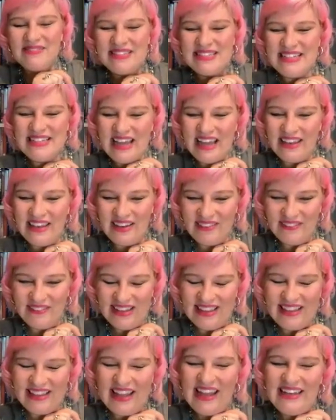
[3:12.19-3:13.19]
together
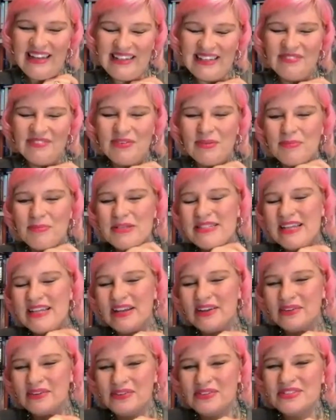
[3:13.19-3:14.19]
with 8 different
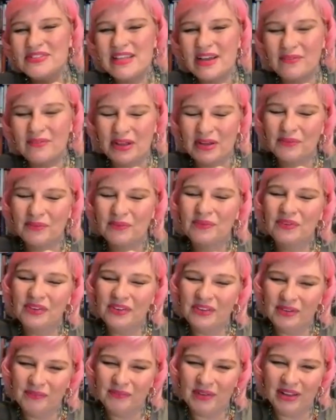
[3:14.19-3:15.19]
botanicals that went
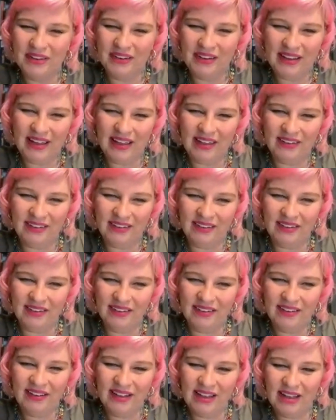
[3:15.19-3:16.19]
really well together
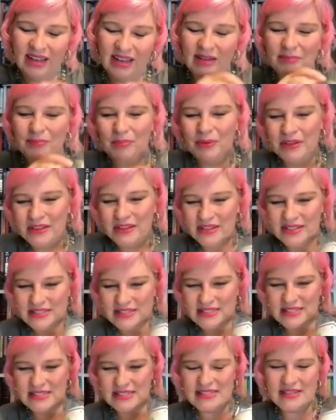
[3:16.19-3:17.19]
and put this
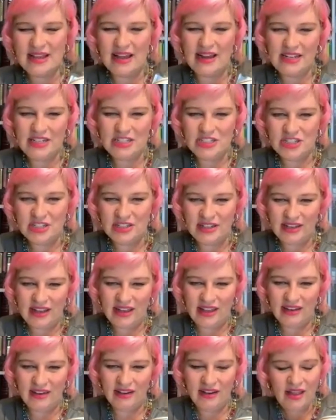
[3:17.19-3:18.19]
Cincinnati gin
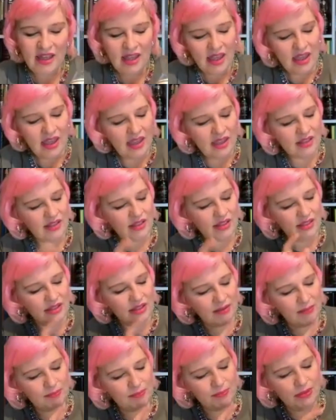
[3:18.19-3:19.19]
together. And
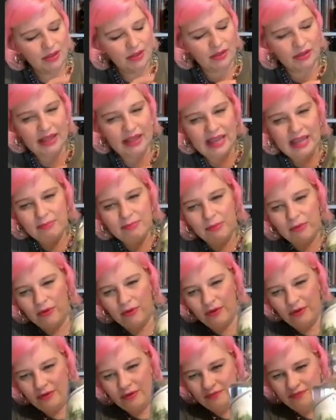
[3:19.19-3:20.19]
the
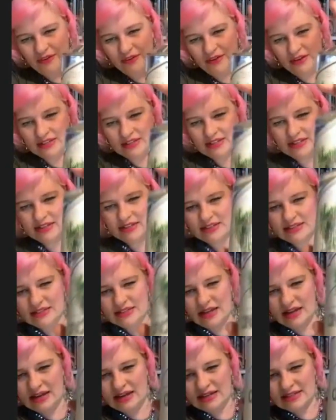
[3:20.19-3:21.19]
label, you can
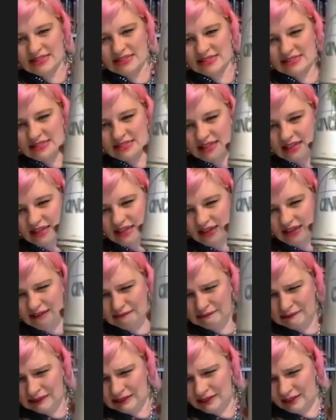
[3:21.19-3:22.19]
kind of
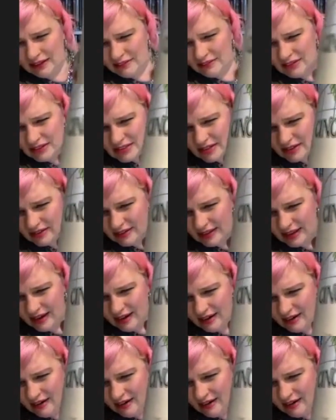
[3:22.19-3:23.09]
see, sorry, there's a glare,